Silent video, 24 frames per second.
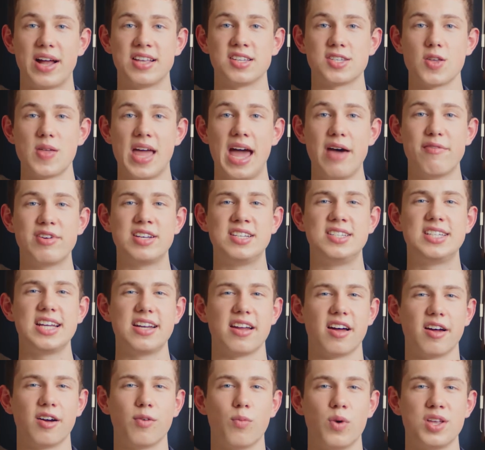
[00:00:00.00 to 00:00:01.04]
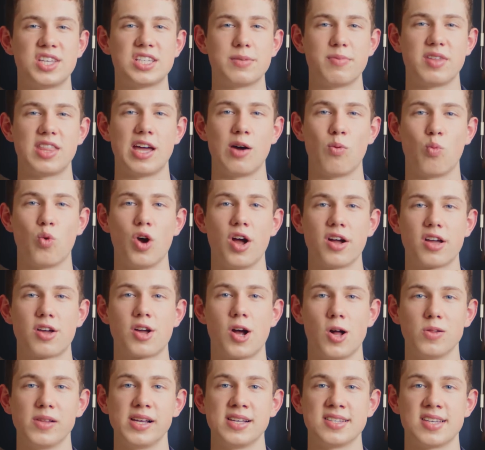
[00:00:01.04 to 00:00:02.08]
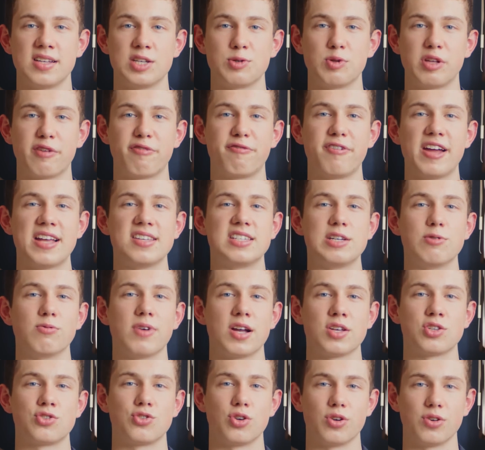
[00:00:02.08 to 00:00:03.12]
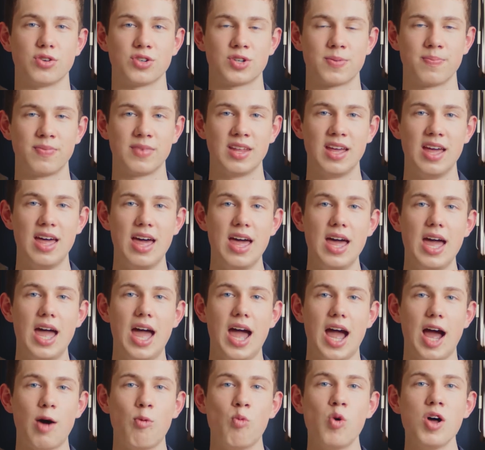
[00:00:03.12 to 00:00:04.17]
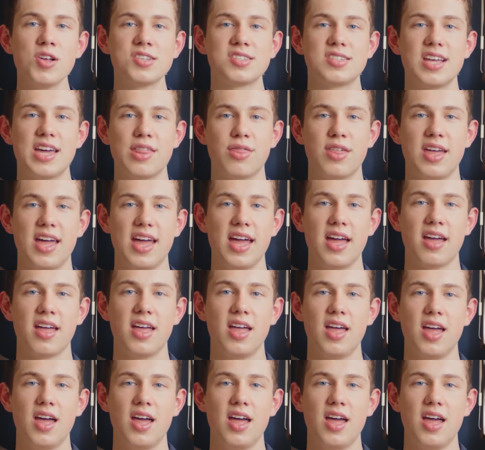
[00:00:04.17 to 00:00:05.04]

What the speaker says: and so they have a dinner with some of their work colleagues at this really fancy restaurant. And whilst they're there,